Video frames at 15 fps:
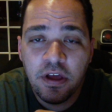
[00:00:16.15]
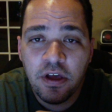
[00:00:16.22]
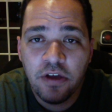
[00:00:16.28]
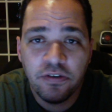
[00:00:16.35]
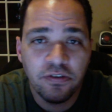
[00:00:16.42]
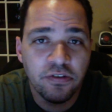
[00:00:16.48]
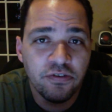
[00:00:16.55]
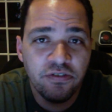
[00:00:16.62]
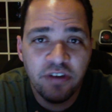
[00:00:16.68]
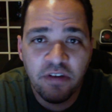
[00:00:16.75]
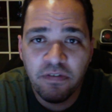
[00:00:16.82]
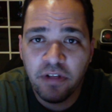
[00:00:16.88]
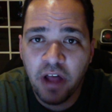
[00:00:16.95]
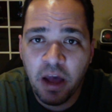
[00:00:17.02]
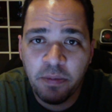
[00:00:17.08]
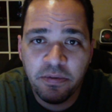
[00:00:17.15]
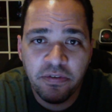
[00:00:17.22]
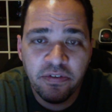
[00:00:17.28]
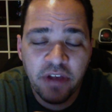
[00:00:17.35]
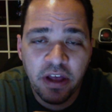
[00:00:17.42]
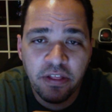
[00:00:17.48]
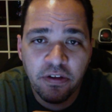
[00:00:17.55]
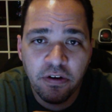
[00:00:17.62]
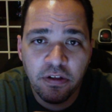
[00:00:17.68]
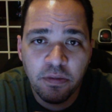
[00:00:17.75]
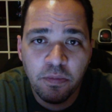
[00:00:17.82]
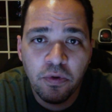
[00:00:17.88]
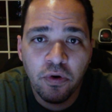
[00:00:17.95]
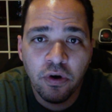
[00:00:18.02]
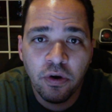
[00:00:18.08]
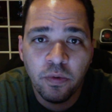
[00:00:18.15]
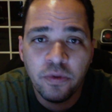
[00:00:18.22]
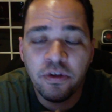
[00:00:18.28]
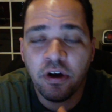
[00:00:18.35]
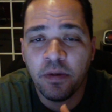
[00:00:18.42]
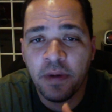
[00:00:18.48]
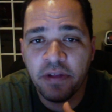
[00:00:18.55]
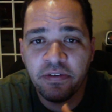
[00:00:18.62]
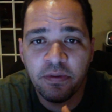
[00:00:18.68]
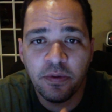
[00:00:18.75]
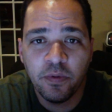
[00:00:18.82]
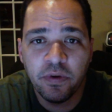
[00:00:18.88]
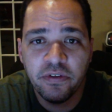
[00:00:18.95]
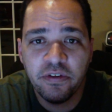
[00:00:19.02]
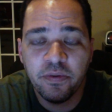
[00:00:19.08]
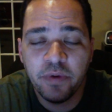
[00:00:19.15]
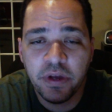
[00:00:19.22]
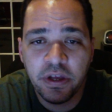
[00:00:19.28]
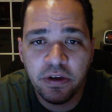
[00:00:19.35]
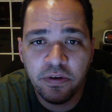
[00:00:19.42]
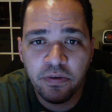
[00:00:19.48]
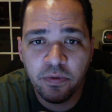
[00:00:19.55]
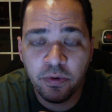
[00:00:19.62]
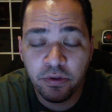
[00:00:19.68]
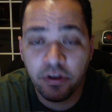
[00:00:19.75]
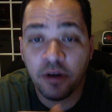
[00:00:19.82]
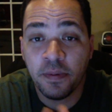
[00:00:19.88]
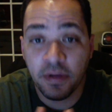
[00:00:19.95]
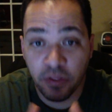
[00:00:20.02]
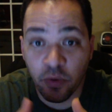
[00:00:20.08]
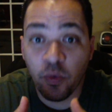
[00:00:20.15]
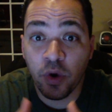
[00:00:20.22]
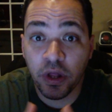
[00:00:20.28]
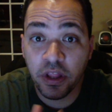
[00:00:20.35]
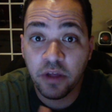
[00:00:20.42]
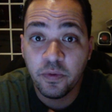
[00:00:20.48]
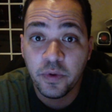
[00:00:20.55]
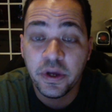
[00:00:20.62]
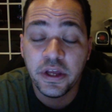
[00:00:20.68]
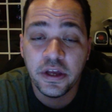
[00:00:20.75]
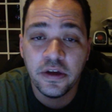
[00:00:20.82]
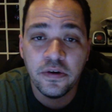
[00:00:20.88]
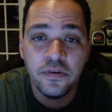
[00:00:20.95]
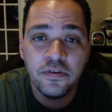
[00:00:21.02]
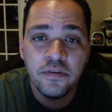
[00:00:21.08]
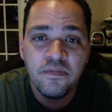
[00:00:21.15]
So, there's several options out there on the board. We'll talk about some of the ones that we use. We'll talk about the one that we use.